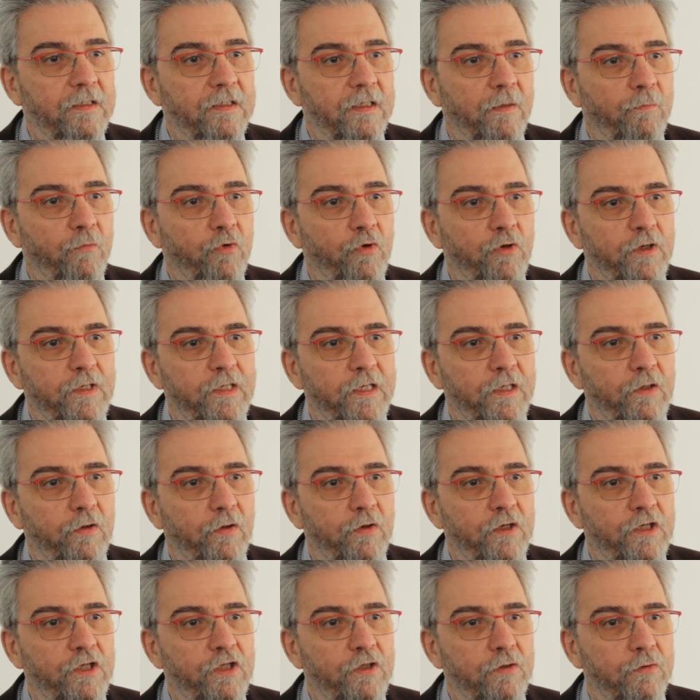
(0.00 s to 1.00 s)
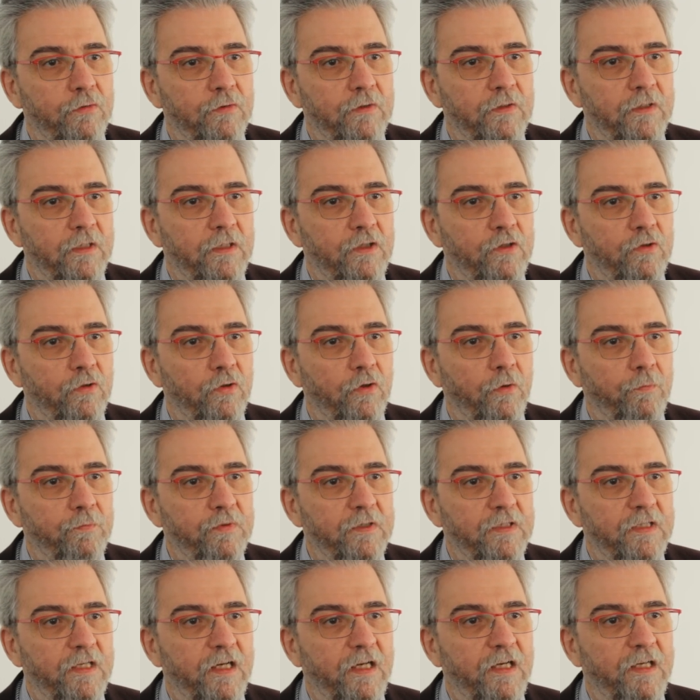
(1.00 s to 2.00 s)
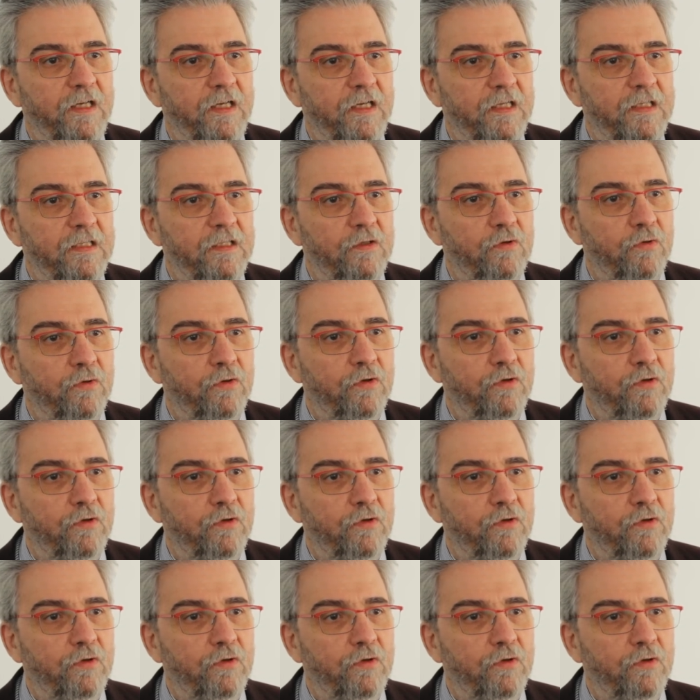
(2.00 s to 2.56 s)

some critical issues that Europe still needs to